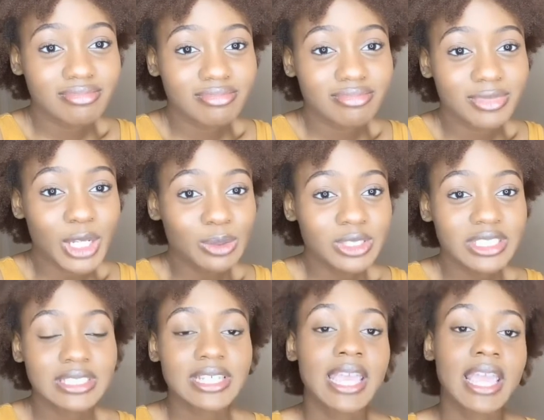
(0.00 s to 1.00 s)
don't
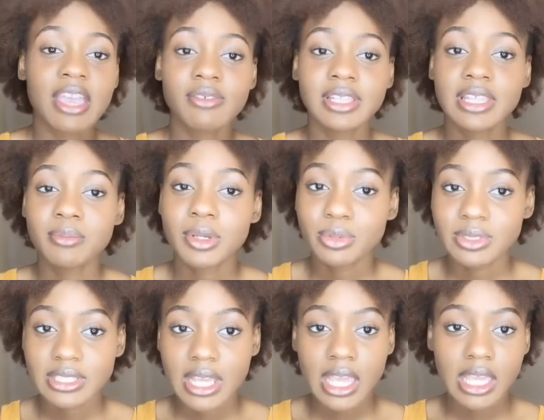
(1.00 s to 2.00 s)
just take everything people
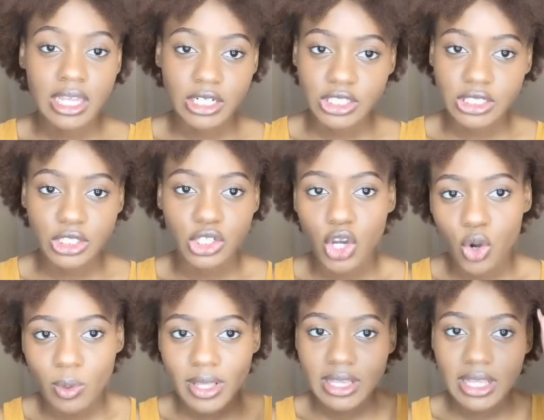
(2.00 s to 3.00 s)
say and just go
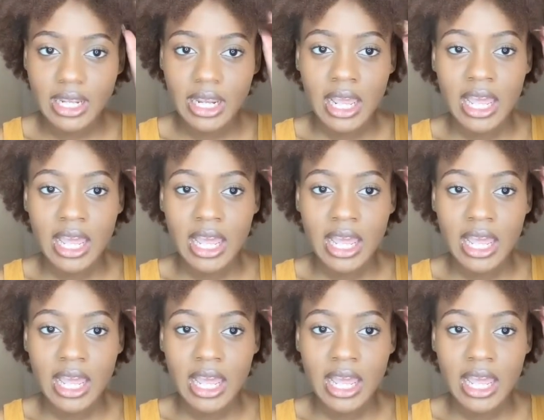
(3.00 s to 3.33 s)
with it.